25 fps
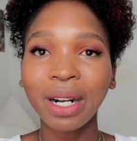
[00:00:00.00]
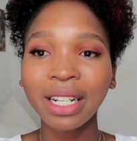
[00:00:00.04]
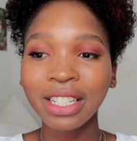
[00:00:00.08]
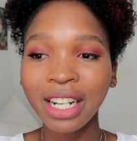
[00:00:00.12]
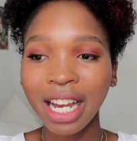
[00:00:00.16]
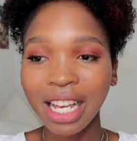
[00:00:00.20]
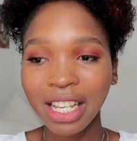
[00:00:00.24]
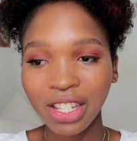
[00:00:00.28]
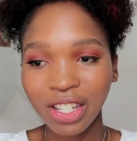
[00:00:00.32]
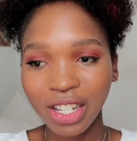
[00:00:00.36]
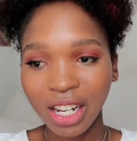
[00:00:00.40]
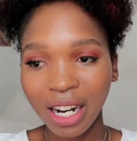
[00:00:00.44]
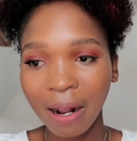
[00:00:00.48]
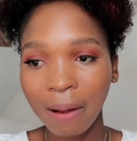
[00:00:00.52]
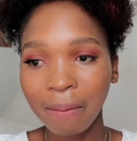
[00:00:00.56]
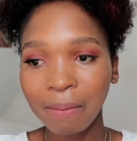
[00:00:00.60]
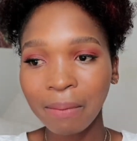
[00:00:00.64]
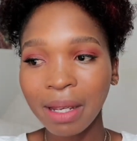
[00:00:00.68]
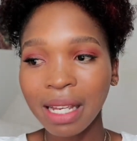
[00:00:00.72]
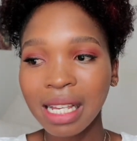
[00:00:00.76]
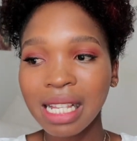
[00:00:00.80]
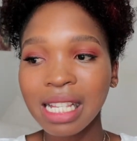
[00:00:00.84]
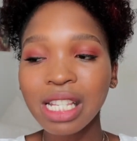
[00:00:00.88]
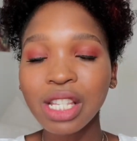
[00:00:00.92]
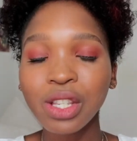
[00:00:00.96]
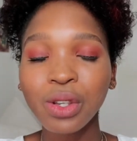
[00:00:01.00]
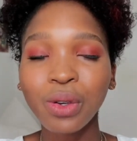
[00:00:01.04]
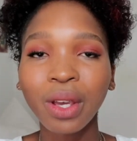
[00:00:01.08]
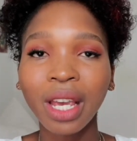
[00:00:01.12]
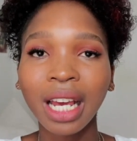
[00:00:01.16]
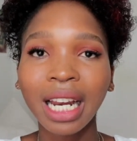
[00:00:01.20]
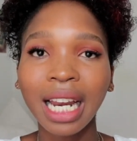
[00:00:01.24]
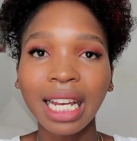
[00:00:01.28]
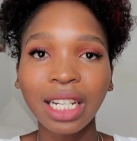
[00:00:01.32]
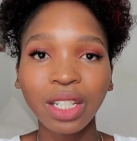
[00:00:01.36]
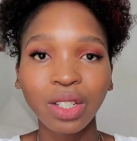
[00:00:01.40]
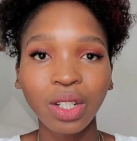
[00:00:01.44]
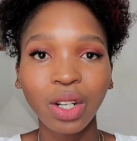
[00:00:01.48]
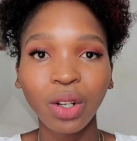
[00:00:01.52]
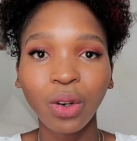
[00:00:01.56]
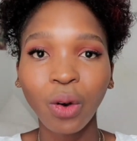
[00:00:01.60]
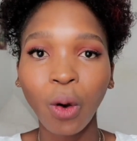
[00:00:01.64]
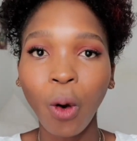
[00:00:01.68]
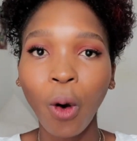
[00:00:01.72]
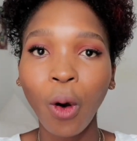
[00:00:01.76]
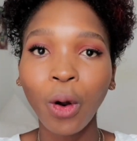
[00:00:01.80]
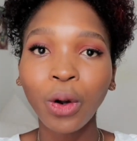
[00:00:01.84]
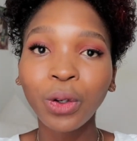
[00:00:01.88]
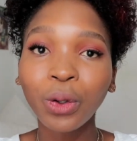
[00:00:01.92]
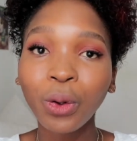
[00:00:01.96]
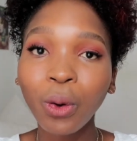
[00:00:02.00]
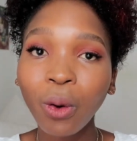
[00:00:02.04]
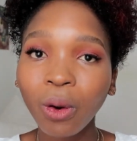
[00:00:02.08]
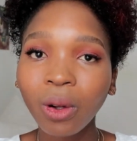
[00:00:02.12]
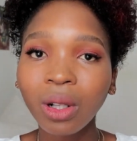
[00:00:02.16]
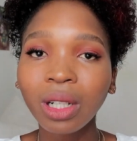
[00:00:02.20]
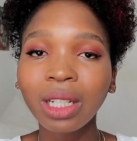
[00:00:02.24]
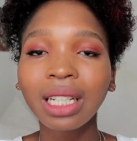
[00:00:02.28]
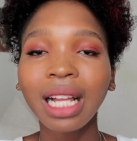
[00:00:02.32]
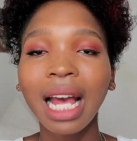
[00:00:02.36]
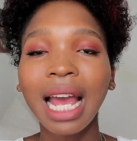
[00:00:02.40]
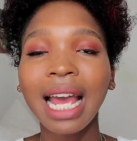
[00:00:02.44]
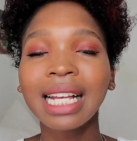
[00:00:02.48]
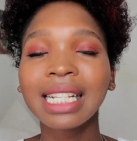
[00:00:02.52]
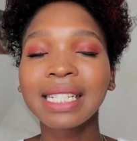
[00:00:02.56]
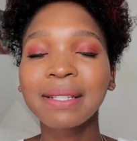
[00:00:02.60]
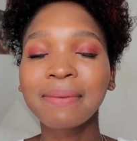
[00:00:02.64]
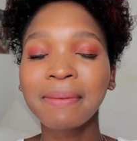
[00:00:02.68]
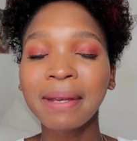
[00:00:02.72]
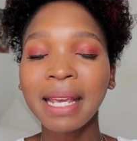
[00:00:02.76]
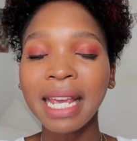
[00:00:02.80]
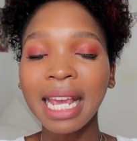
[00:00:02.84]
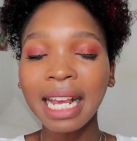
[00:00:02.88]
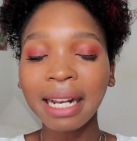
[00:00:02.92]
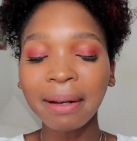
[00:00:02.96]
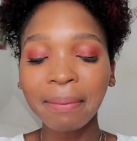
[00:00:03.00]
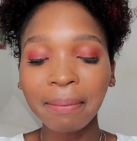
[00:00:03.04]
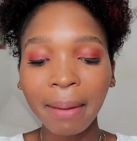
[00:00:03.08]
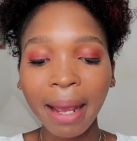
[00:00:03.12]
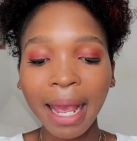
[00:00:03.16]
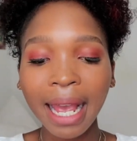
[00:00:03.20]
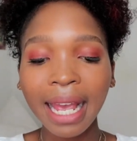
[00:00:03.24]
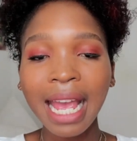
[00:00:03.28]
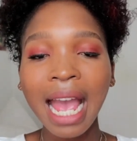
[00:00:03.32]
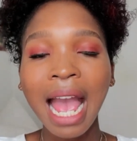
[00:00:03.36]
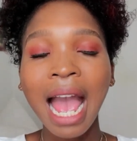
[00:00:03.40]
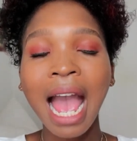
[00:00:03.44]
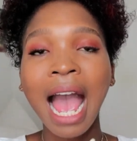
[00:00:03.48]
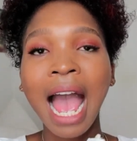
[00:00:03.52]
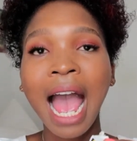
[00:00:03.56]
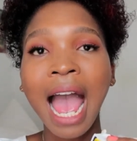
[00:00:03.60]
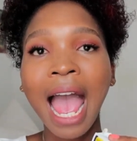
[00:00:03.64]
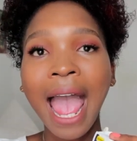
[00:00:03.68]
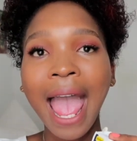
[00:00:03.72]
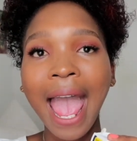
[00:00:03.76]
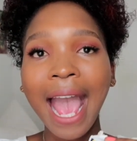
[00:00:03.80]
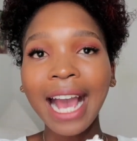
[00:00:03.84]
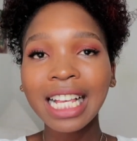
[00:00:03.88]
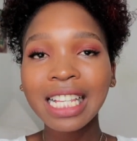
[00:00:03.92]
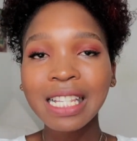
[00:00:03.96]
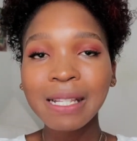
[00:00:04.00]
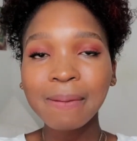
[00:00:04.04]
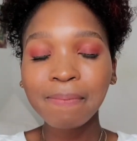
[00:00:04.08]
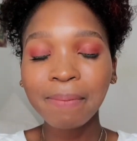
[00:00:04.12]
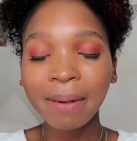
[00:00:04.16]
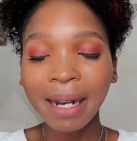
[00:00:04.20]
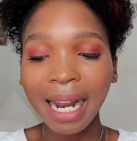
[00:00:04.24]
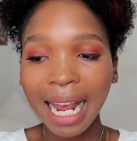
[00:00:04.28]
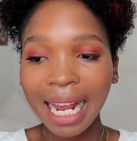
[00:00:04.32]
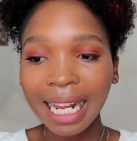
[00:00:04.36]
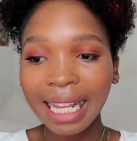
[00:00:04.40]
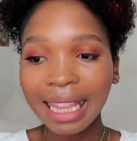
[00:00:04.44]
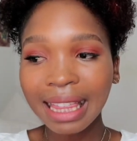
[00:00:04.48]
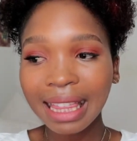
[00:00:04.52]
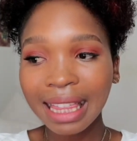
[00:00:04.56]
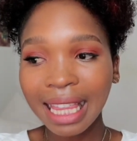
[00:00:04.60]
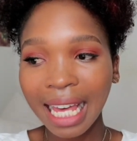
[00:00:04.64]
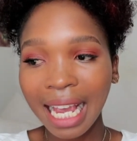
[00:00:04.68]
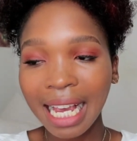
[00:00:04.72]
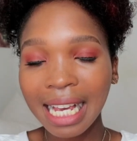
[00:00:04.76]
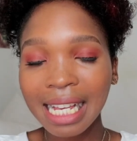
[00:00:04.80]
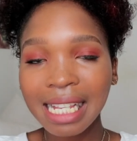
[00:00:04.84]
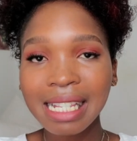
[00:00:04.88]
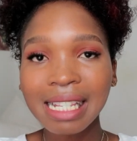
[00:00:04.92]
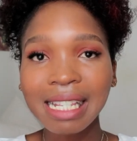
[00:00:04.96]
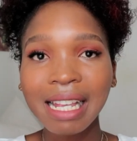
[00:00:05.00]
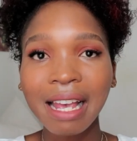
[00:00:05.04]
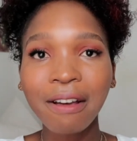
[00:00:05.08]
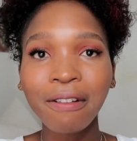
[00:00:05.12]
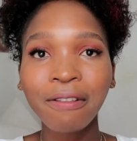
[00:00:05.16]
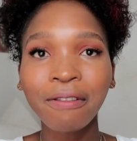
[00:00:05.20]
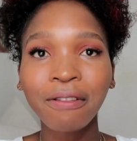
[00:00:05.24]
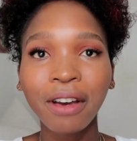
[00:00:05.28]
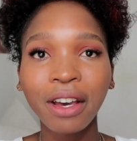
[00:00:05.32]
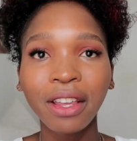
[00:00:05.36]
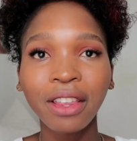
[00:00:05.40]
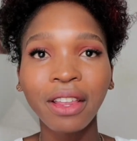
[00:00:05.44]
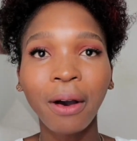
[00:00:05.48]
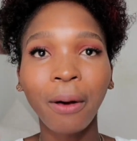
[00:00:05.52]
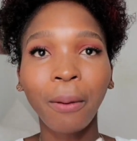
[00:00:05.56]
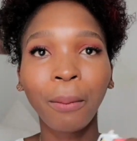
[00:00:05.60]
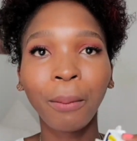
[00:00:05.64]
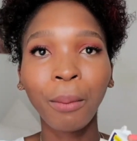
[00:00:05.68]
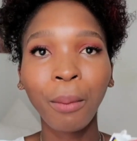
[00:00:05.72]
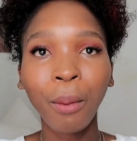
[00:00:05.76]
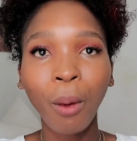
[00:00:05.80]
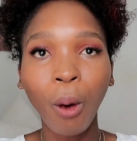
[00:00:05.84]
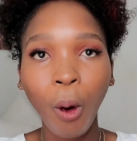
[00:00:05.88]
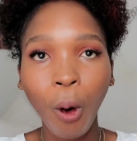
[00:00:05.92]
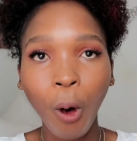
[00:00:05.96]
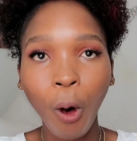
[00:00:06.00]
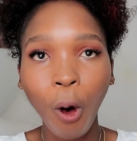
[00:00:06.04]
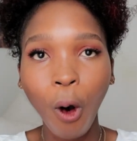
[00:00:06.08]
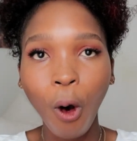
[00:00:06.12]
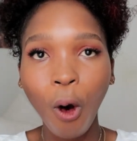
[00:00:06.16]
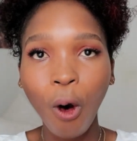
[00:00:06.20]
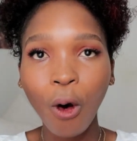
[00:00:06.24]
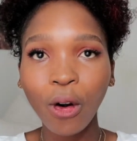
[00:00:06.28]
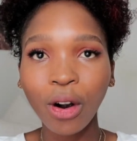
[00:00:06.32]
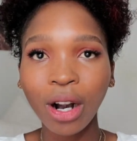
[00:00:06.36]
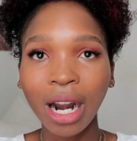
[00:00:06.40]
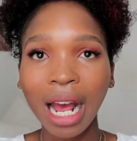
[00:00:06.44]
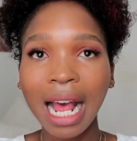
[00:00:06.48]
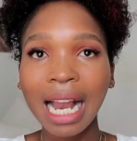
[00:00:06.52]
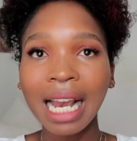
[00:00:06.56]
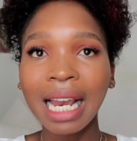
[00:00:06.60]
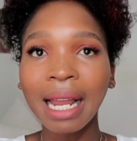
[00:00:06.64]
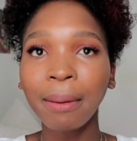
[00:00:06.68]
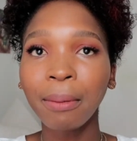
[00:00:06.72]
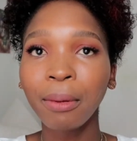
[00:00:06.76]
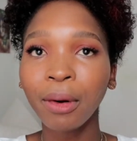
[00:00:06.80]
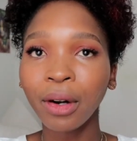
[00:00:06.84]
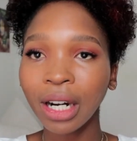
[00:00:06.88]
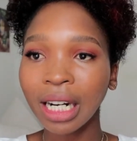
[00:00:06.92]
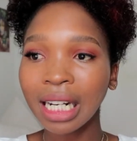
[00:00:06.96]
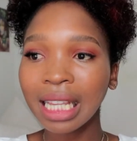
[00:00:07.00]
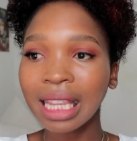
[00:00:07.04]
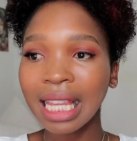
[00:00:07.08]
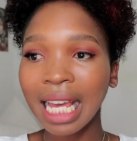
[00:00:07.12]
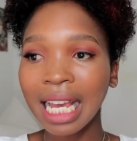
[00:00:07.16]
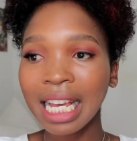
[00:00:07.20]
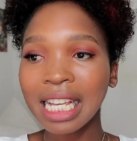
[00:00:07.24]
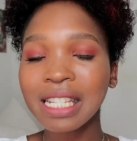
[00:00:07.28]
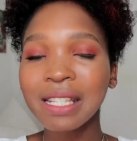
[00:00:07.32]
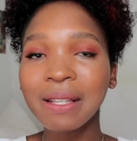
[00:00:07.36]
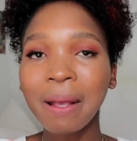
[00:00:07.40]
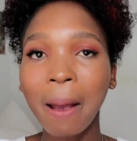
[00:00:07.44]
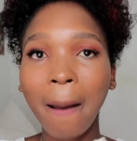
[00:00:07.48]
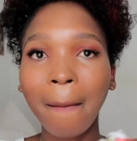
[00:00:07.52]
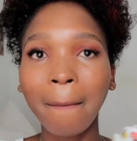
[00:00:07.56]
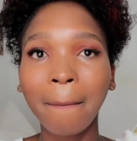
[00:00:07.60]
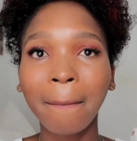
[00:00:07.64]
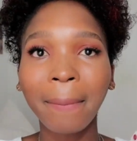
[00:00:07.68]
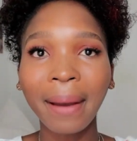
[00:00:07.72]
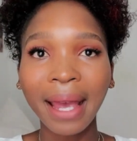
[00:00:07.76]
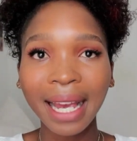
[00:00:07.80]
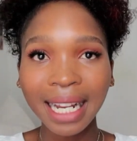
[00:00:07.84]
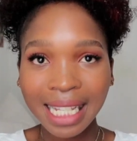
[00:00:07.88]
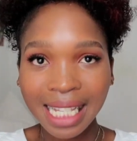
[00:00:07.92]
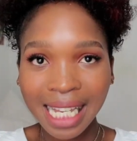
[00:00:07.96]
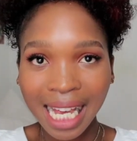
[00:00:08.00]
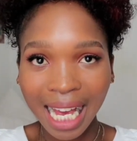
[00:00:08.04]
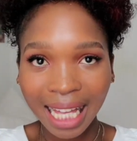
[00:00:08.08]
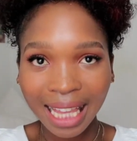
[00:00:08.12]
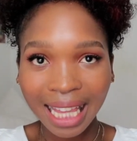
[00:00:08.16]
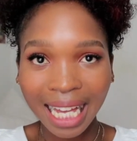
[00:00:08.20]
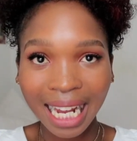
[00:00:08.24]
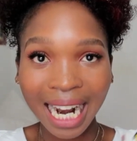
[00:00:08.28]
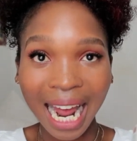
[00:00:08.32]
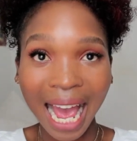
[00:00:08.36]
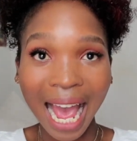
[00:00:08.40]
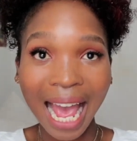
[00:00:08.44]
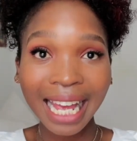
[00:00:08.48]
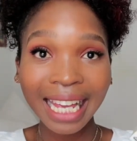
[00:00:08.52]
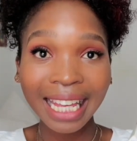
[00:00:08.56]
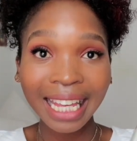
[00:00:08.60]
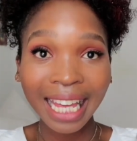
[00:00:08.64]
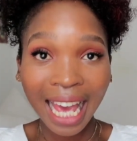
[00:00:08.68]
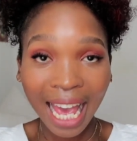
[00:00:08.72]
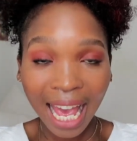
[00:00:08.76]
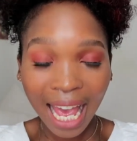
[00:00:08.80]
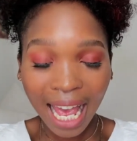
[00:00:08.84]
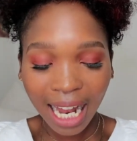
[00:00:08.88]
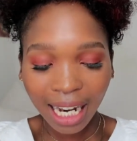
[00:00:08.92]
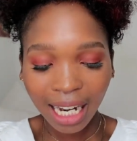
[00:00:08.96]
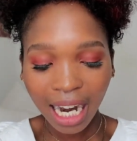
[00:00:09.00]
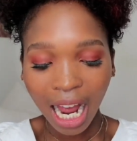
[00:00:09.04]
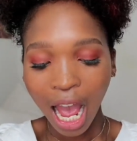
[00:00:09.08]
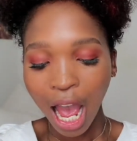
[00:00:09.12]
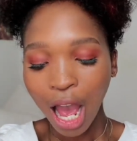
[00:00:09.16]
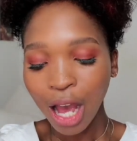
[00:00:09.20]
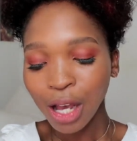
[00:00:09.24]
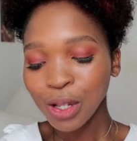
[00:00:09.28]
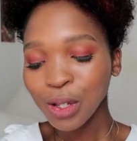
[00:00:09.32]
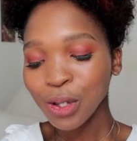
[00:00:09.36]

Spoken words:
what transgender means, you can actually go on Google as it may explain things further more or elaborate things better than I can.